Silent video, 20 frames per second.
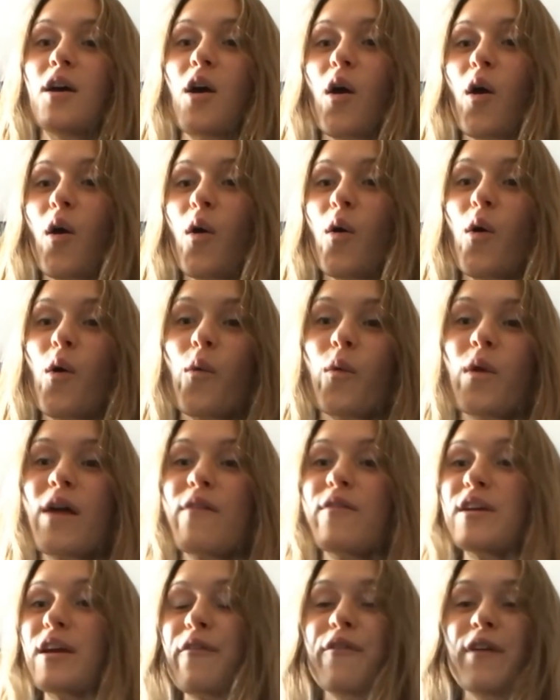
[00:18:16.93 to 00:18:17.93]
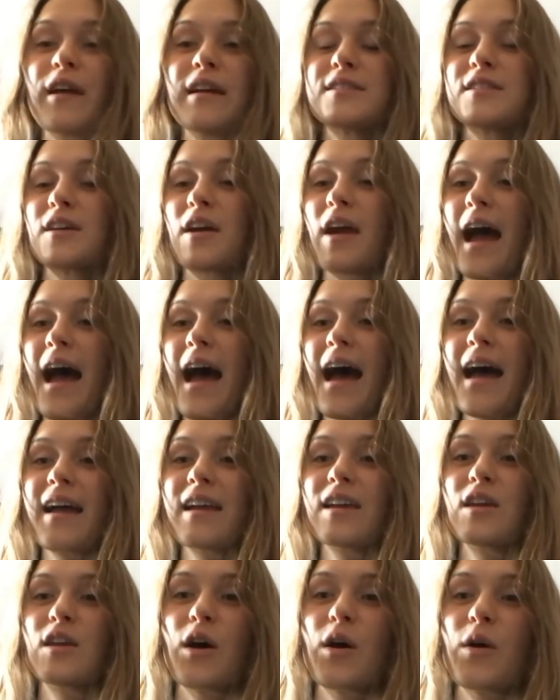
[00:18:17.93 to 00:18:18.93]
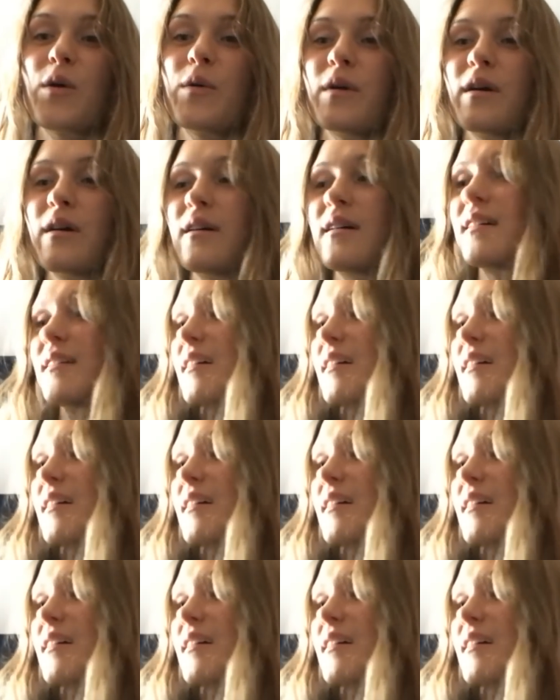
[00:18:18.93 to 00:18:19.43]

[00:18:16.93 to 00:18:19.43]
mm-hmm. wherever your friends are at, you know,